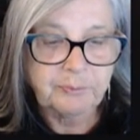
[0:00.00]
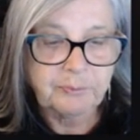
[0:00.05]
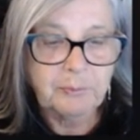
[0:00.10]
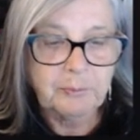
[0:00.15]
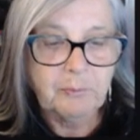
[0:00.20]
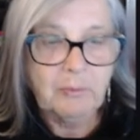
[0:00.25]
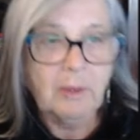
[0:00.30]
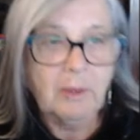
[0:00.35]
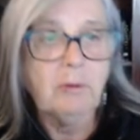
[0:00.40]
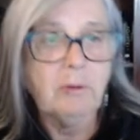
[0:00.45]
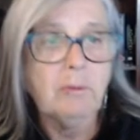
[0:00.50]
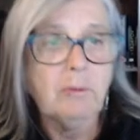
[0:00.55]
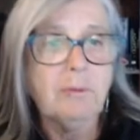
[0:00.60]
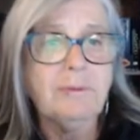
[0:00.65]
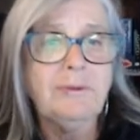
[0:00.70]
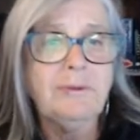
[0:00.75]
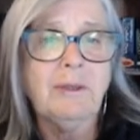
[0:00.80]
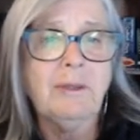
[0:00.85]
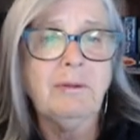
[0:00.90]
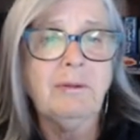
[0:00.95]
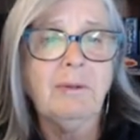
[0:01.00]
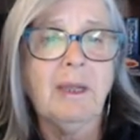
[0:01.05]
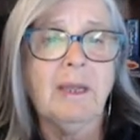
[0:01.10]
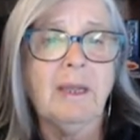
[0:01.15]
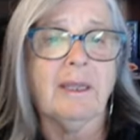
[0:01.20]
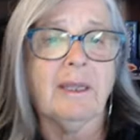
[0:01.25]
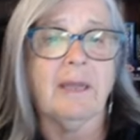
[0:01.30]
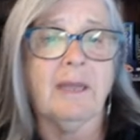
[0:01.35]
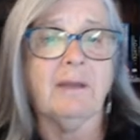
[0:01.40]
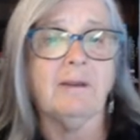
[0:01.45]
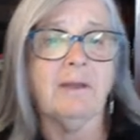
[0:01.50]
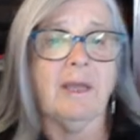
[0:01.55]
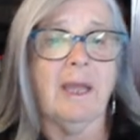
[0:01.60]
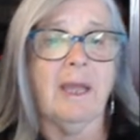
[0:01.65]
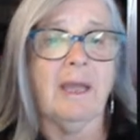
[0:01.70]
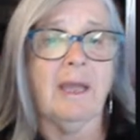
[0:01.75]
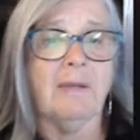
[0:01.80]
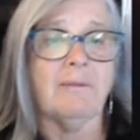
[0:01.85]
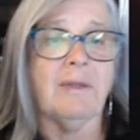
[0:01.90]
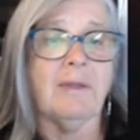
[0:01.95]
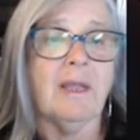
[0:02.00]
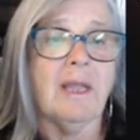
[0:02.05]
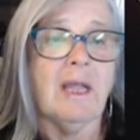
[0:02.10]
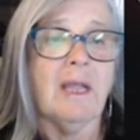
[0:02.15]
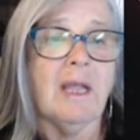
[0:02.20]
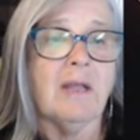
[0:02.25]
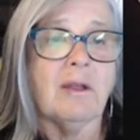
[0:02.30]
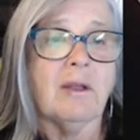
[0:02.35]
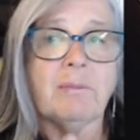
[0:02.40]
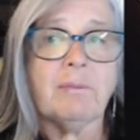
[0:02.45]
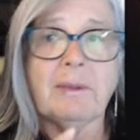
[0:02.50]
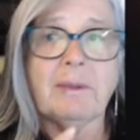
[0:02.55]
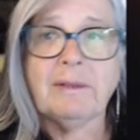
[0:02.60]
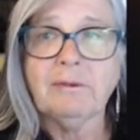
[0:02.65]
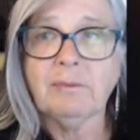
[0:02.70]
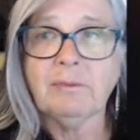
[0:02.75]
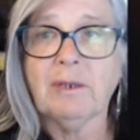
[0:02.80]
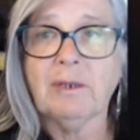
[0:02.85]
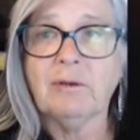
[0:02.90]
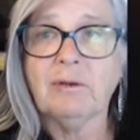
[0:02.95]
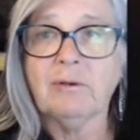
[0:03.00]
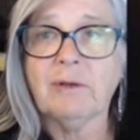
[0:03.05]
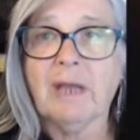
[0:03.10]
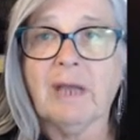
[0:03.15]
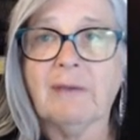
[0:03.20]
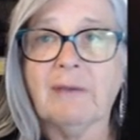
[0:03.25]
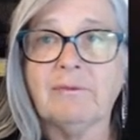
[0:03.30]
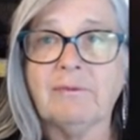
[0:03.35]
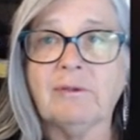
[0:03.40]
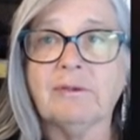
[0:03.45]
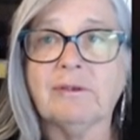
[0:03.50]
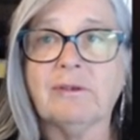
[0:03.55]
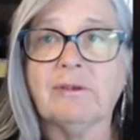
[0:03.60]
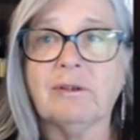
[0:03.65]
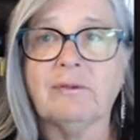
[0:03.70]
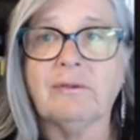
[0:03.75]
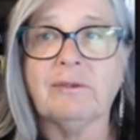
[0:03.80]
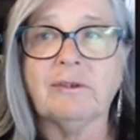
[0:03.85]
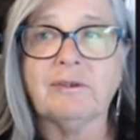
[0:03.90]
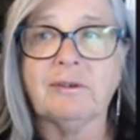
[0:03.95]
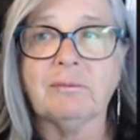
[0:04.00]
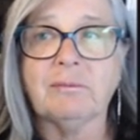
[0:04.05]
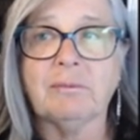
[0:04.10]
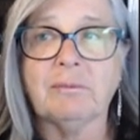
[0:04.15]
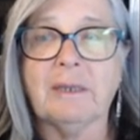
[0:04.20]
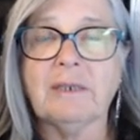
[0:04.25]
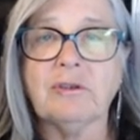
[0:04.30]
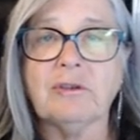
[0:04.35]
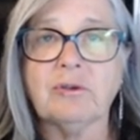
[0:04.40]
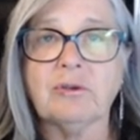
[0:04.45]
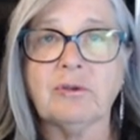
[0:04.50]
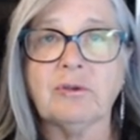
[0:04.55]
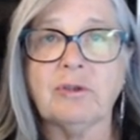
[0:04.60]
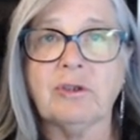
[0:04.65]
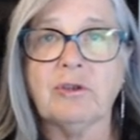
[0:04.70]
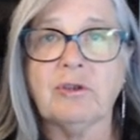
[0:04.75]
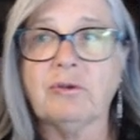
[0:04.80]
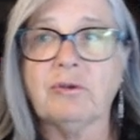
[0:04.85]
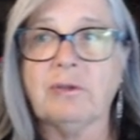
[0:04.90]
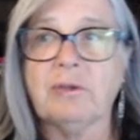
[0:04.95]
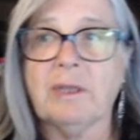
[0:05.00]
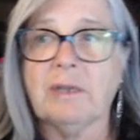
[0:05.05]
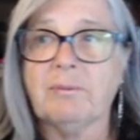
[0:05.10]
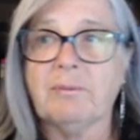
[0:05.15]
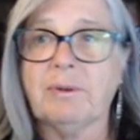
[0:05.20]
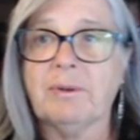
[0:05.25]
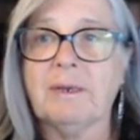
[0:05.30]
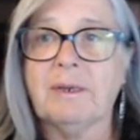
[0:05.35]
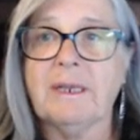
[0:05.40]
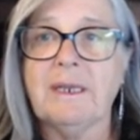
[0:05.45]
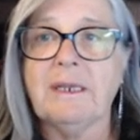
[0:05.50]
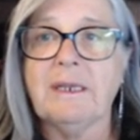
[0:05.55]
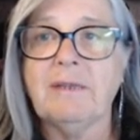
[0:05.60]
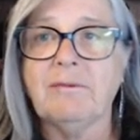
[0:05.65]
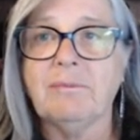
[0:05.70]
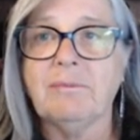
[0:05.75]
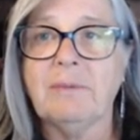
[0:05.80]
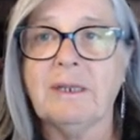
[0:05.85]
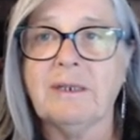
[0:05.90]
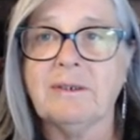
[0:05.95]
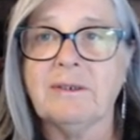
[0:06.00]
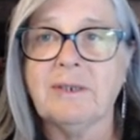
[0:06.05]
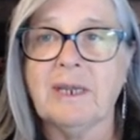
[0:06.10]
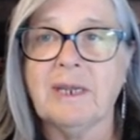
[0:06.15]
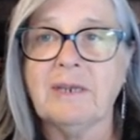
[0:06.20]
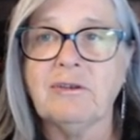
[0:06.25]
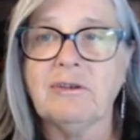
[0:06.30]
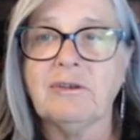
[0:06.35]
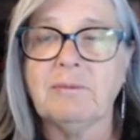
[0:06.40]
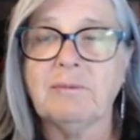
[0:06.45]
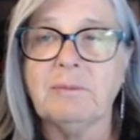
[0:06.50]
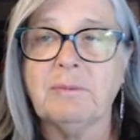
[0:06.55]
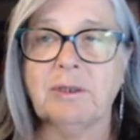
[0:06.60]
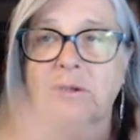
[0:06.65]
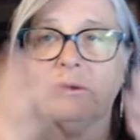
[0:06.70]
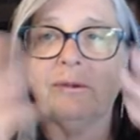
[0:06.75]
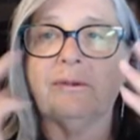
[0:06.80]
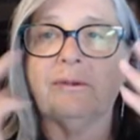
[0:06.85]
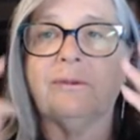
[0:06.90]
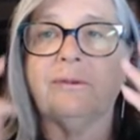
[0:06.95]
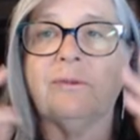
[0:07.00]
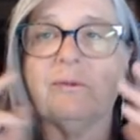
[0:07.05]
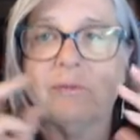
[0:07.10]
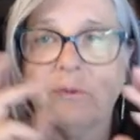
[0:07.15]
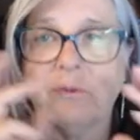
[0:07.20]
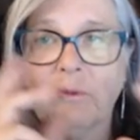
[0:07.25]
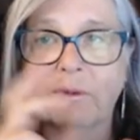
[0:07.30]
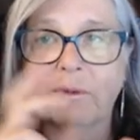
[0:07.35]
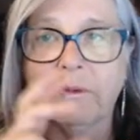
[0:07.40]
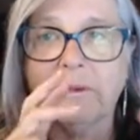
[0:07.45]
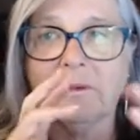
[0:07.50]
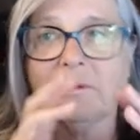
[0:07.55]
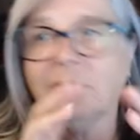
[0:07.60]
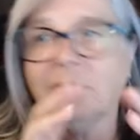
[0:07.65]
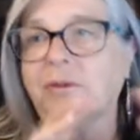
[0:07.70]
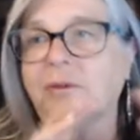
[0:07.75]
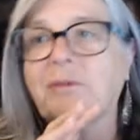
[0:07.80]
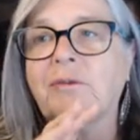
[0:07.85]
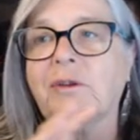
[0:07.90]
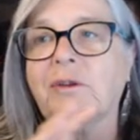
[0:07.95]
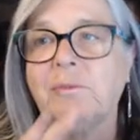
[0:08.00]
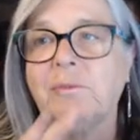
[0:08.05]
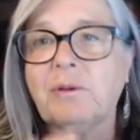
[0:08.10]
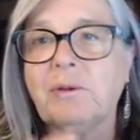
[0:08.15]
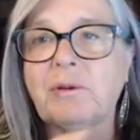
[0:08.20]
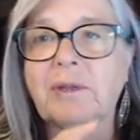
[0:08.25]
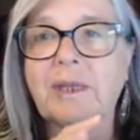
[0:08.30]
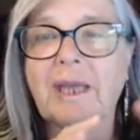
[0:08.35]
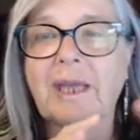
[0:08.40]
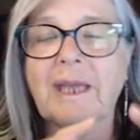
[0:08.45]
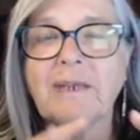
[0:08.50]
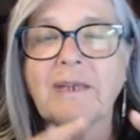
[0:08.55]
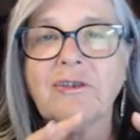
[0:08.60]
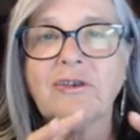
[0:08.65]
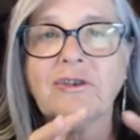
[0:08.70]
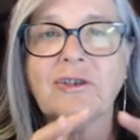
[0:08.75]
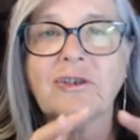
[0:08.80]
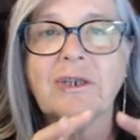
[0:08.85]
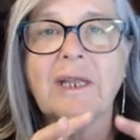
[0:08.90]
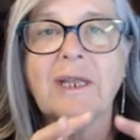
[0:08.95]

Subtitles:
You also are going to have, the best way to look after yourself is to make sure that you get plenty of meditation in, because of all this sort of communication.